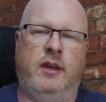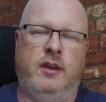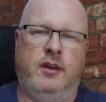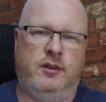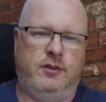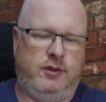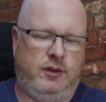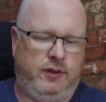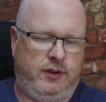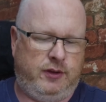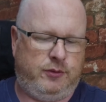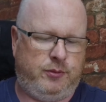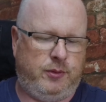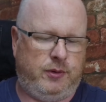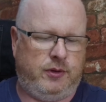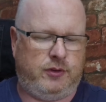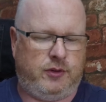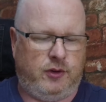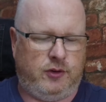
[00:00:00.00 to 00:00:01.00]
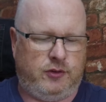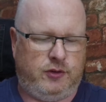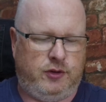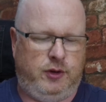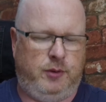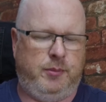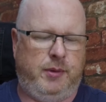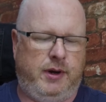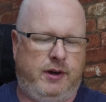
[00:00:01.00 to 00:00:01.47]
So this one has got
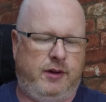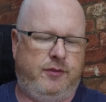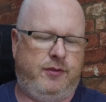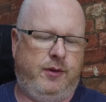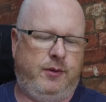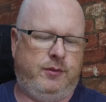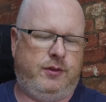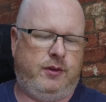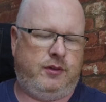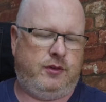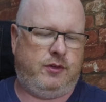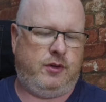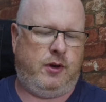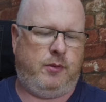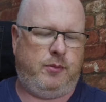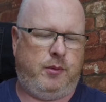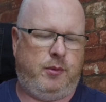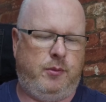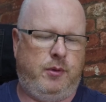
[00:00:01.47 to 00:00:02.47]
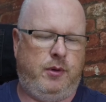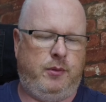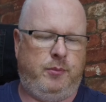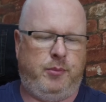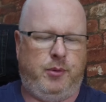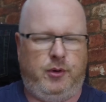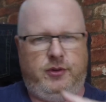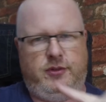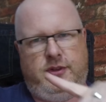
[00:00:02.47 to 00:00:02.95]
two microphones on top, one
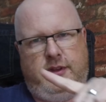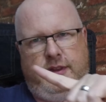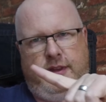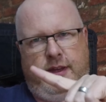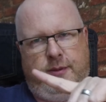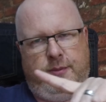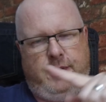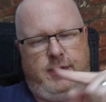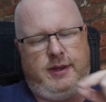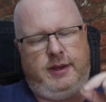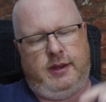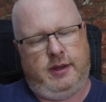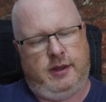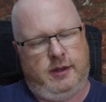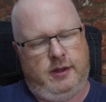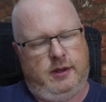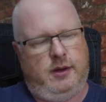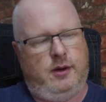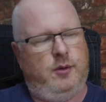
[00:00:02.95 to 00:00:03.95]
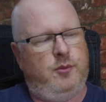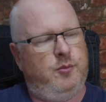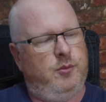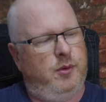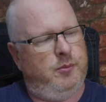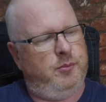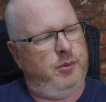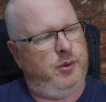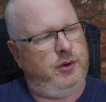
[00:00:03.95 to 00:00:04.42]
pointing that way and
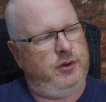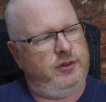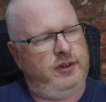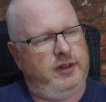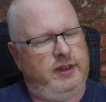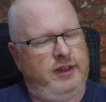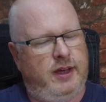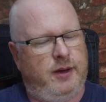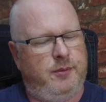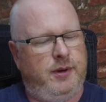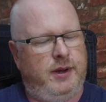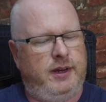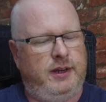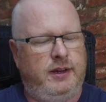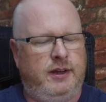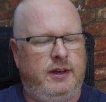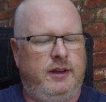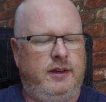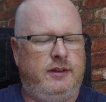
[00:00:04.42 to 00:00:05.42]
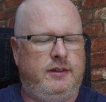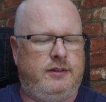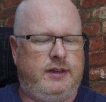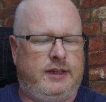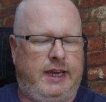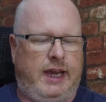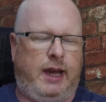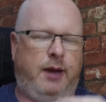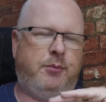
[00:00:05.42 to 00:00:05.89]
one pointing that way, to
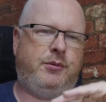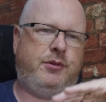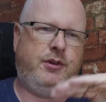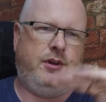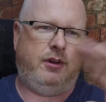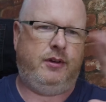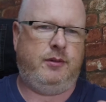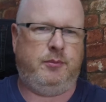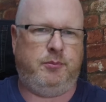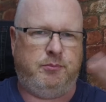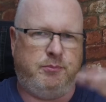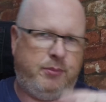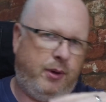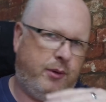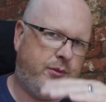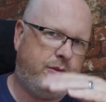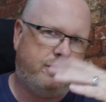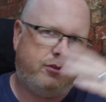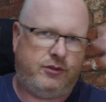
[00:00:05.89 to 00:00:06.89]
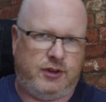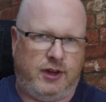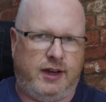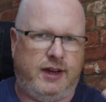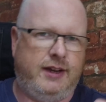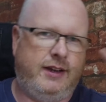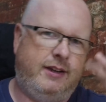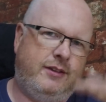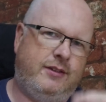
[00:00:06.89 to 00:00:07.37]
capture both
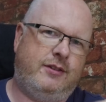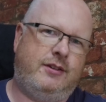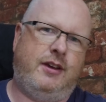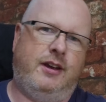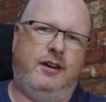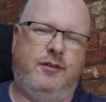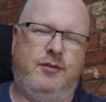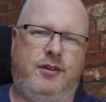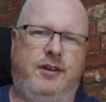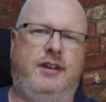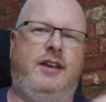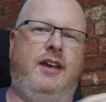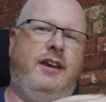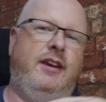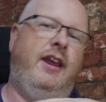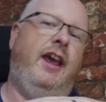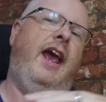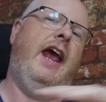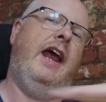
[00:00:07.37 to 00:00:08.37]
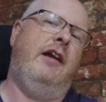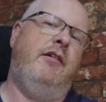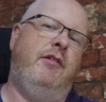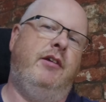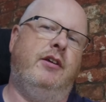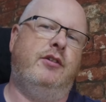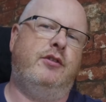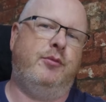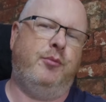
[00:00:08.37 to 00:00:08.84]
sides, kind of like an
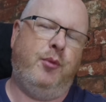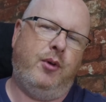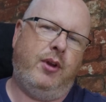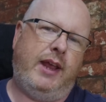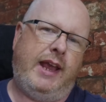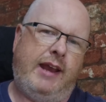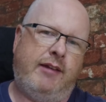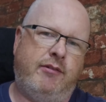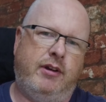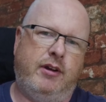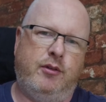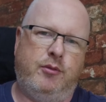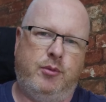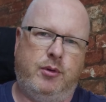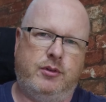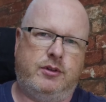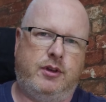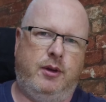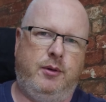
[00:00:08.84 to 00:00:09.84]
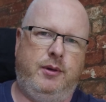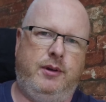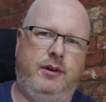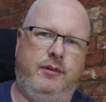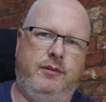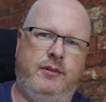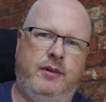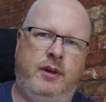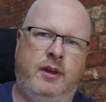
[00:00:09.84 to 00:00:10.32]
area, small area of what's going
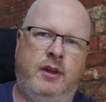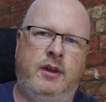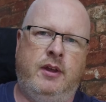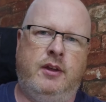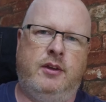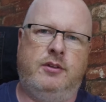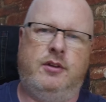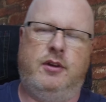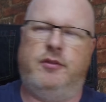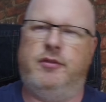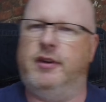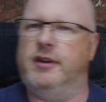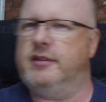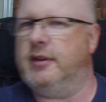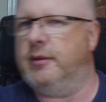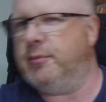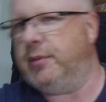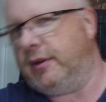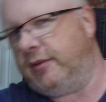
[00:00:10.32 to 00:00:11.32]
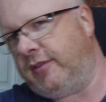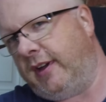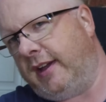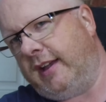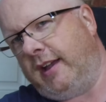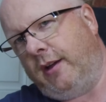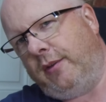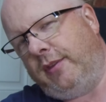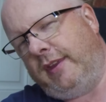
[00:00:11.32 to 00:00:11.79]
on. So for example, if I
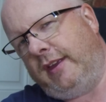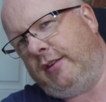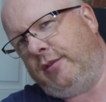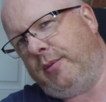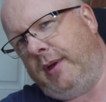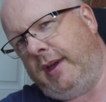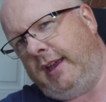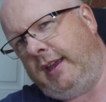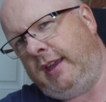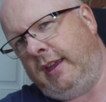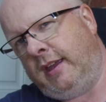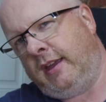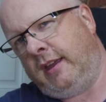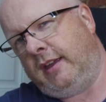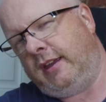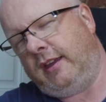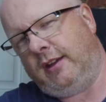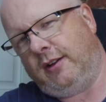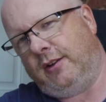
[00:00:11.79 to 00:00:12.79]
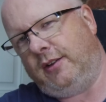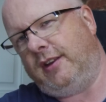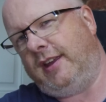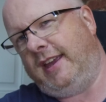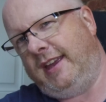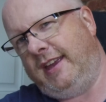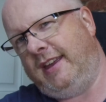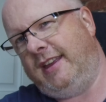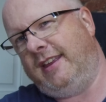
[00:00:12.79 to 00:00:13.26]
go this way, you're going to
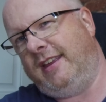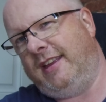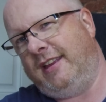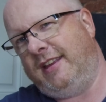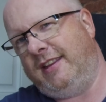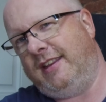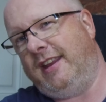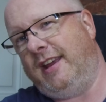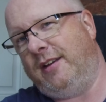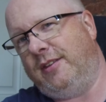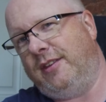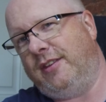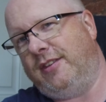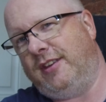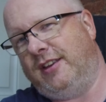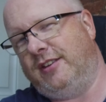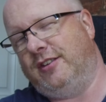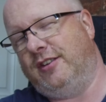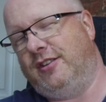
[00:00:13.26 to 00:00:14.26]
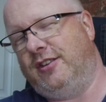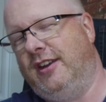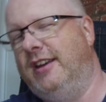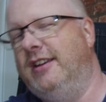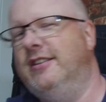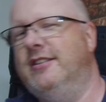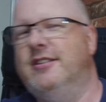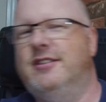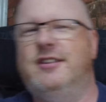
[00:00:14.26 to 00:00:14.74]
hear now that things have
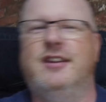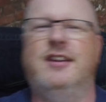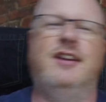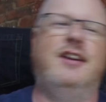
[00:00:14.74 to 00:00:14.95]
changed,